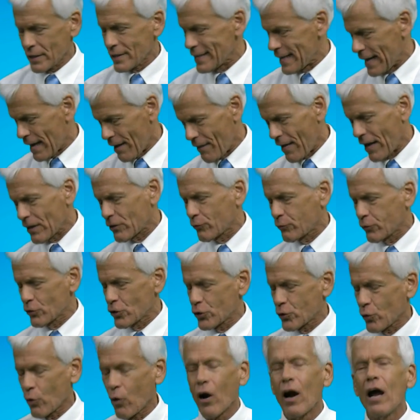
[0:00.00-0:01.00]
Yeah, that's for
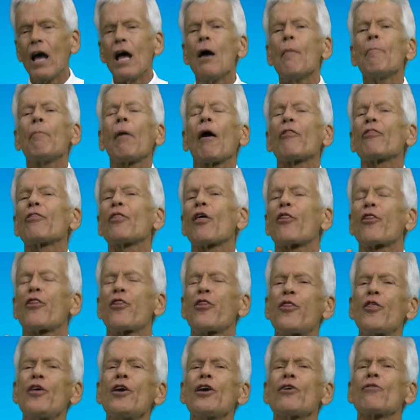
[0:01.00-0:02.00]
sure. But the
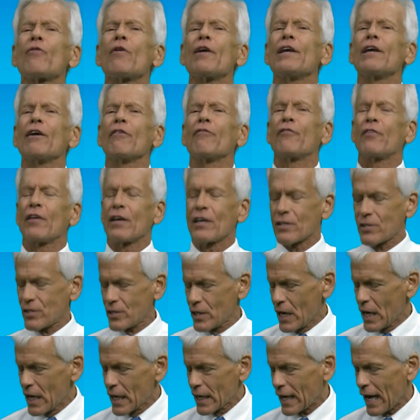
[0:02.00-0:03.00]
theory of this
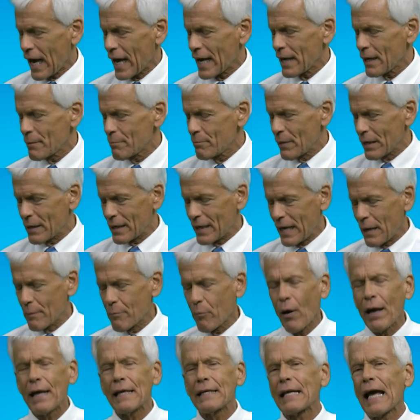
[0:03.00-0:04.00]
kind of can
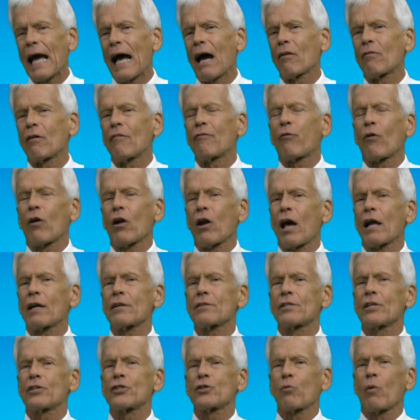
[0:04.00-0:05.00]
break down for a lot of
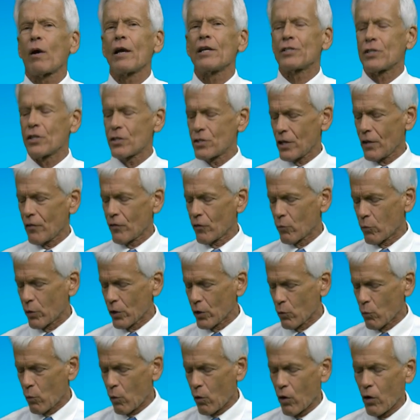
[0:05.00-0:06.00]
situations in the
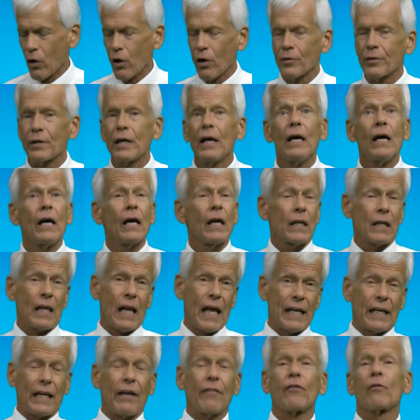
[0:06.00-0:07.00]
real world.
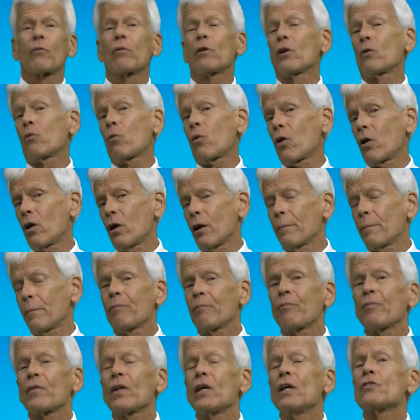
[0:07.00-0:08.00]
Like in the real world,
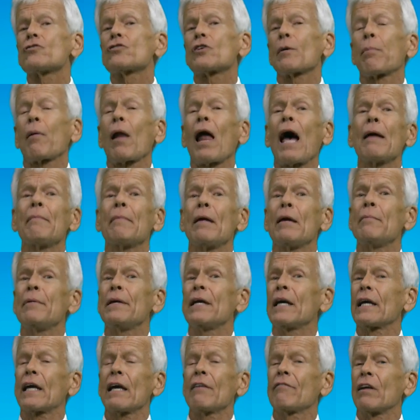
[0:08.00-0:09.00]
supply may be
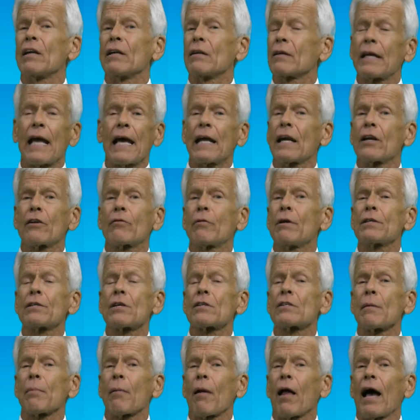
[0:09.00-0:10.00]
a given, can't increase the
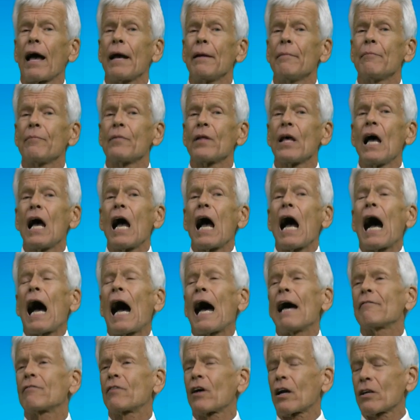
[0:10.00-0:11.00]
supply.
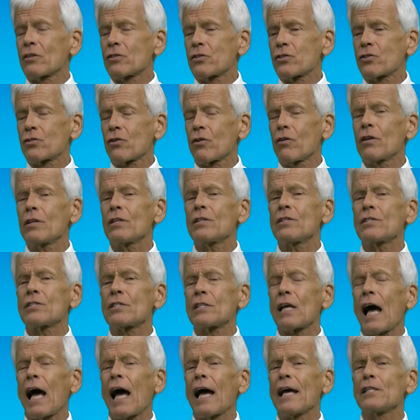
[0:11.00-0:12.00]
I've got a certain
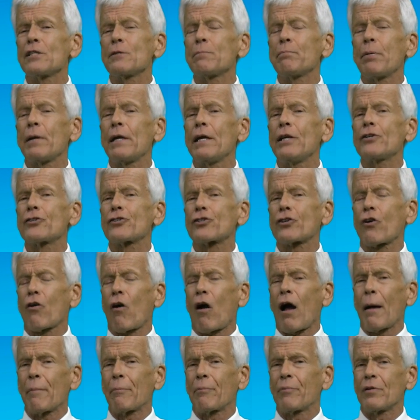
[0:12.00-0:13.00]
size peach
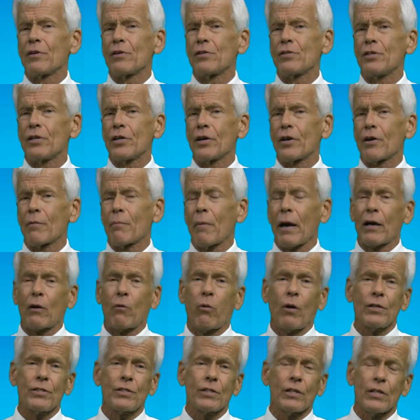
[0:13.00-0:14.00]
crop this year. My
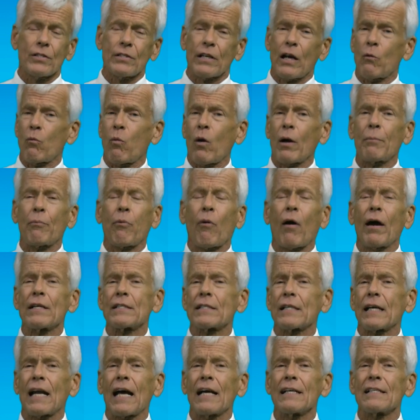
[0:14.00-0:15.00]
question is, at what price
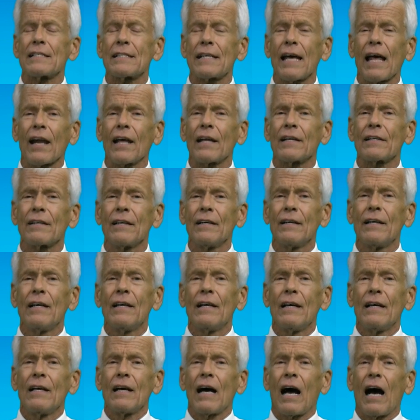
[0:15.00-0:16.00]
can I sell it
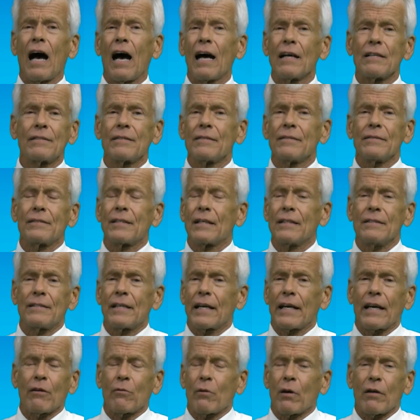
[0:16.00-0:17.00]

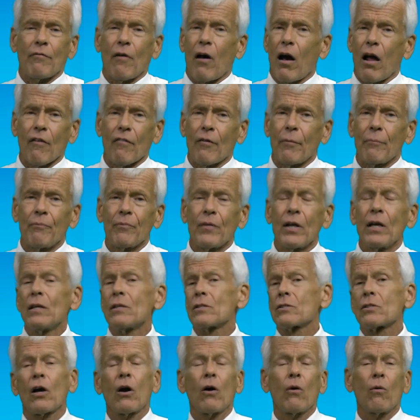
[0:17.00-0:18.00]
to get rid of all of them?
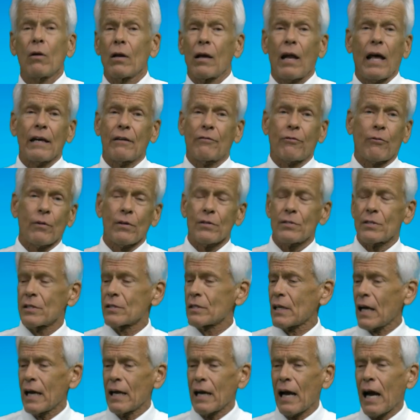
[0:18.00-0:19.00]
So, like for instance,
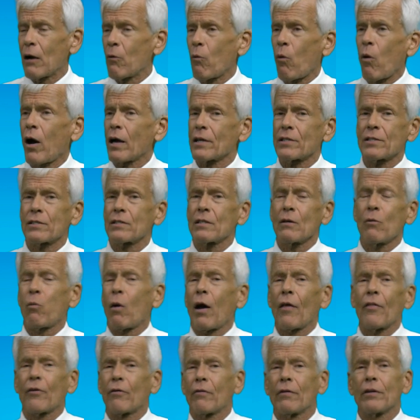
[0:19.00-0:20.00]
I watch the
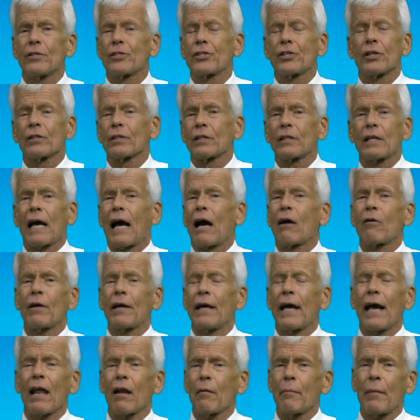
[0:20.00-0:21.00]
weather in Chilton County,
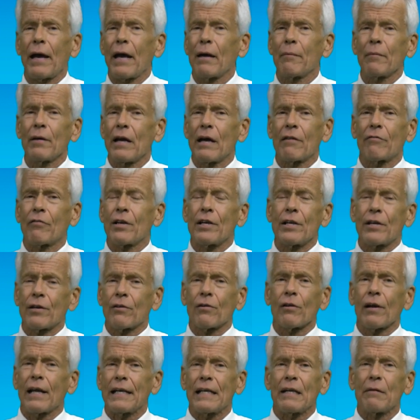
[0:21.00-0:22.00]
Alabama every year
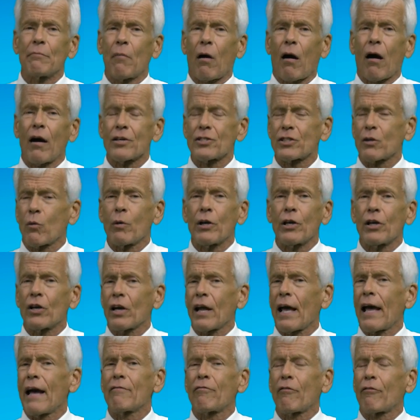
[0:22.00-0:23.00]
late in March. Are we going
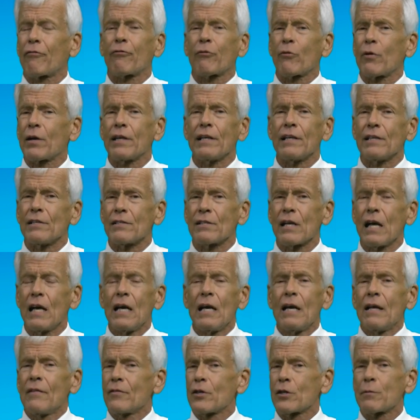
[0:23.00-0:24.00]
to have a freeze?
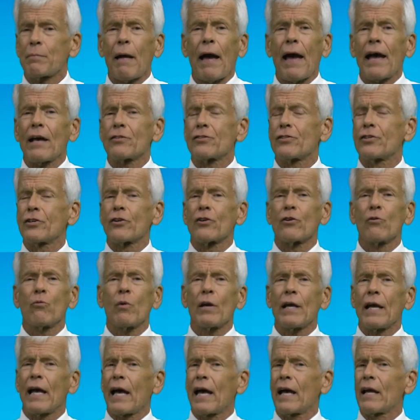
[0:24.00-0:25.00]
This past year
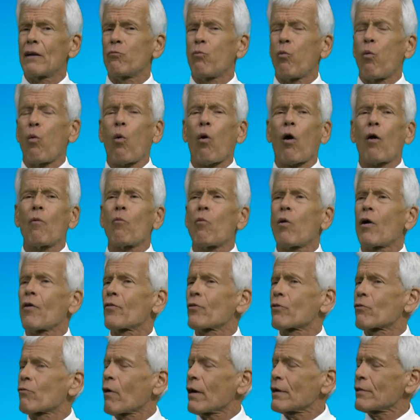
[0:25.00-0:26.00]
we had warm
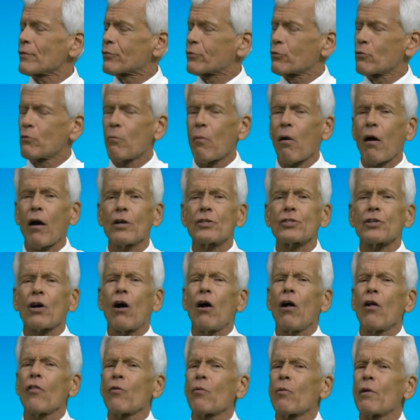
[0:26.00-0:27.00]
weather right through March,
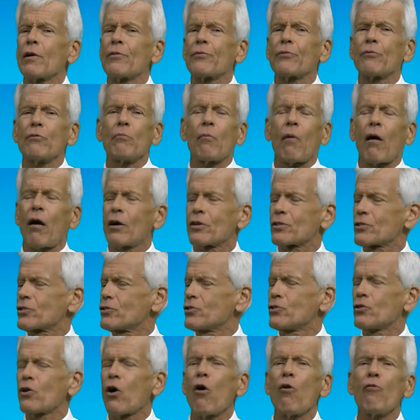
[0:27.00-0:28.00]
all the way through March,
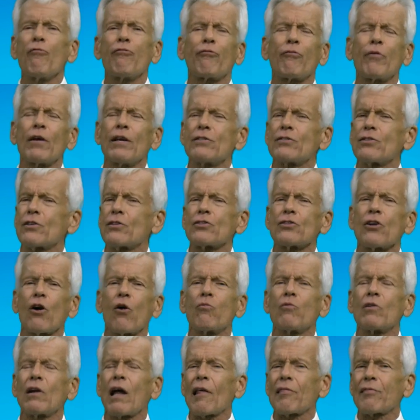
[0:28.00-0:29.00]
no freezes, no
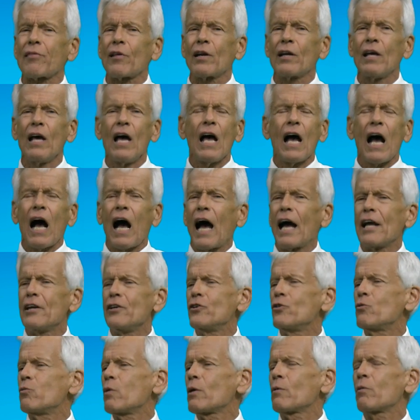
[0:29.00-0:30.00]
nothing. I
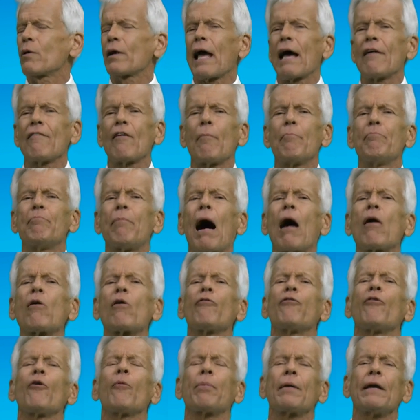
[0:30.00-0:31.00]
knew we would have a
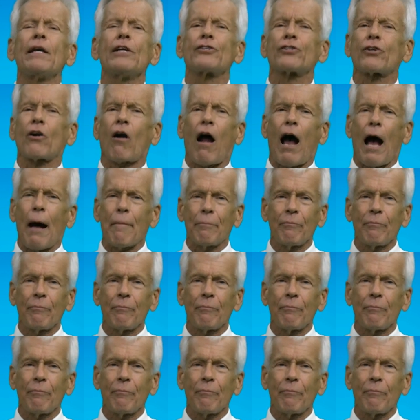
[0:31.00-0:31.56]
bountiful peach crop.